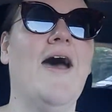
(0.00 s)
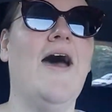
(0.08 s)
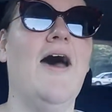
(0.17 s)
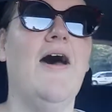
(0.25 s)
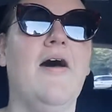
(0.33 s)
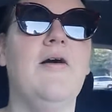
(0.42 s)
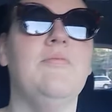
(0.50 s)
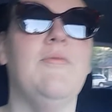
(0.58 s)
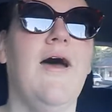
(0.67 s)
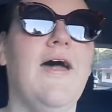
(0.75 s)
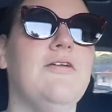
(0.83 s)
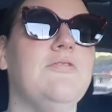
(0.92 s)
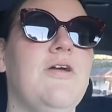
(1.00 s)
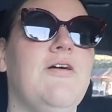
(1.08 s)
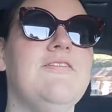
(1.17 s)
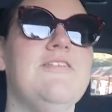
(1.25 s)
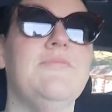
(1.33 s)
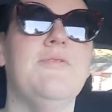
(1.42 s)
I don't know,
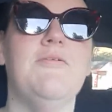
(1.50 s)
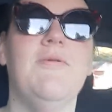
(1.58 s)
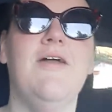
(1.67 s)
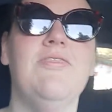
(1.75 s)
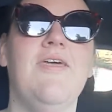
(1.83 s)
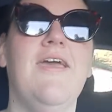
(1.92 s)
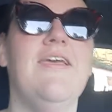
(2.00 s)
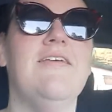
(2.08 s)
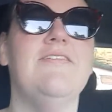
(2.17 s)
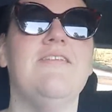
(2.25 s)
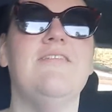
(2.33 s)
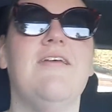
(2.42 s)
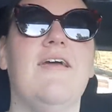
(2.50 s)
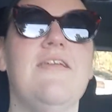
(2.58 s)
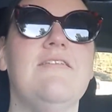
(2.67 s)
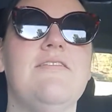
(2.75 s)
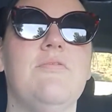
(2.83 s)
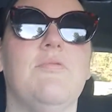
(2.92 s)
it's just one of my things since I
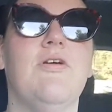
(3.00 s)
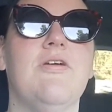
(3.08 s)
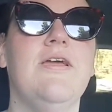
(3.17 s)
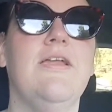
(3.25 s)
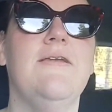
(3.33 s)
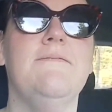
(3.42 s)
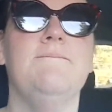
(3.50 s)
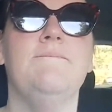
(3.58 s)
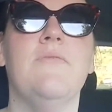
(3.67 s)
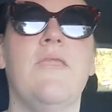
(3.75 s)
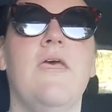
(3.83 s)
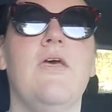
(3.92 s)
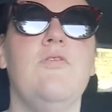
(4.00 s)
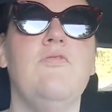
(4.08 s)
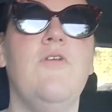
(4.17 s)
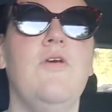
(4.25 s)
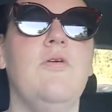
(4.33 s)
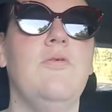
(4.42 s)
used to work in
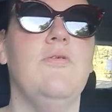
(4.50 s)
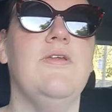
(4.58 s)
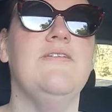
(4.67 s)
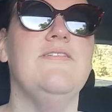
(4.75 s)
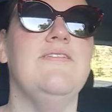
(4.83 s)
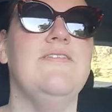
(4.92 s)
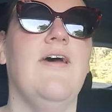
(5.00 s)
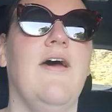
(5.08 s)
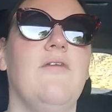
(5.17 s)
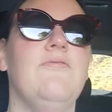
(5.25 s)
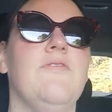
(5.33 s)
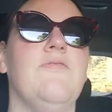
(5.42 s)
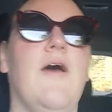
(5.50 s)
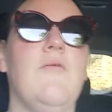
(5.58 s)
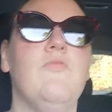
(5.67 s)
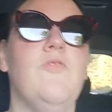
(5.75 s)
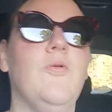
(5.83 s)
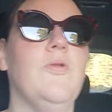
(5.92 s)
food and stuff. If I'm
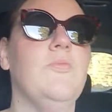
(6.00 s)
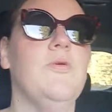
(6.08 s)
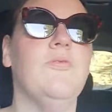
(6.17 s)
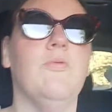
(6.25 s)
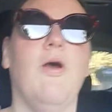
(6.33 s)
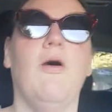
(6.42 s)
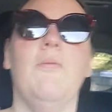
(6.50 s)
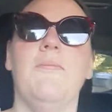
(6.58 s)
fooling with raw